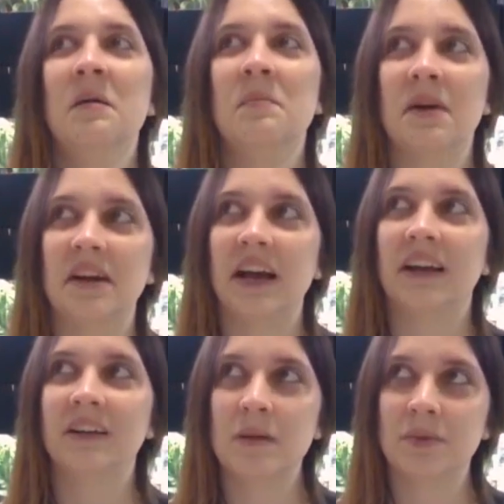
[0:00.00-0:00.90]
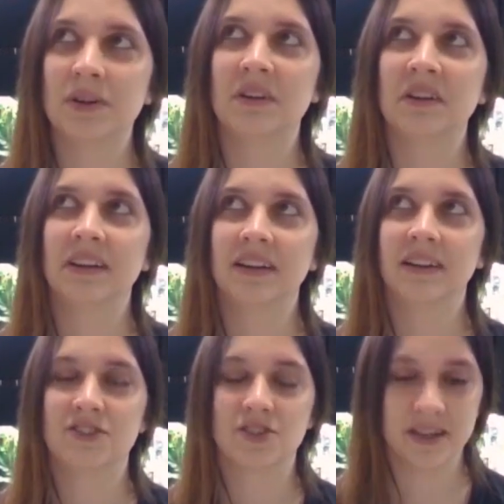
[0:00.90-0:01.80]
But I remember
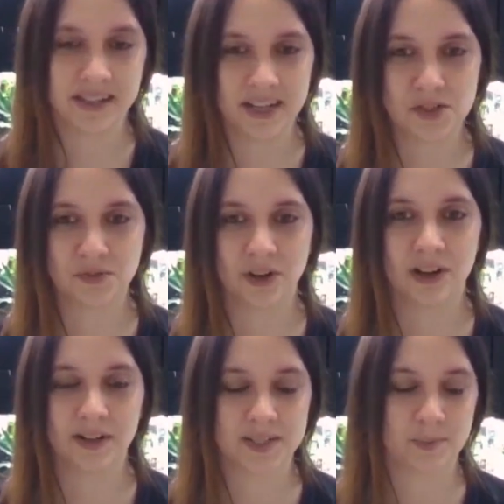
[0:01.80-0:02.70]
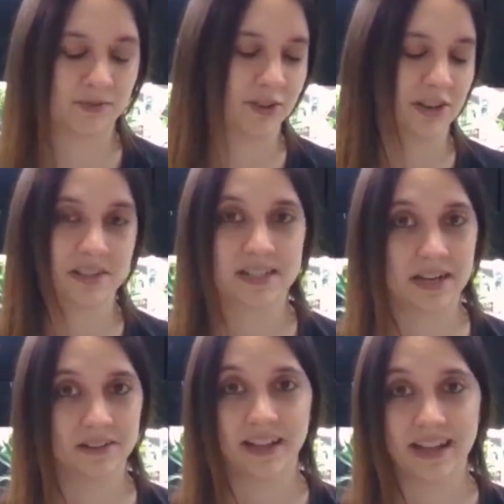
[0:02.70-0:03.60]
trying to catch frogs, but frogs
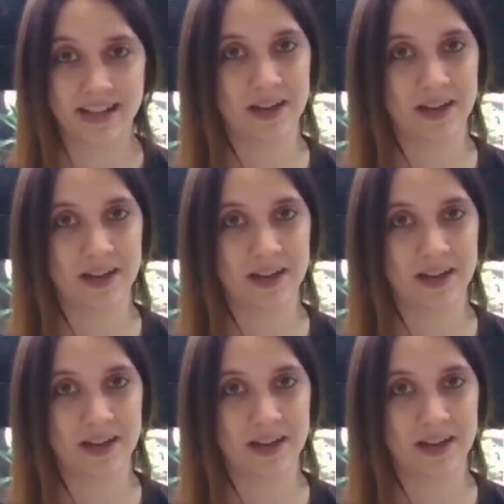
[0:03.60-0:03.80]
scared the heck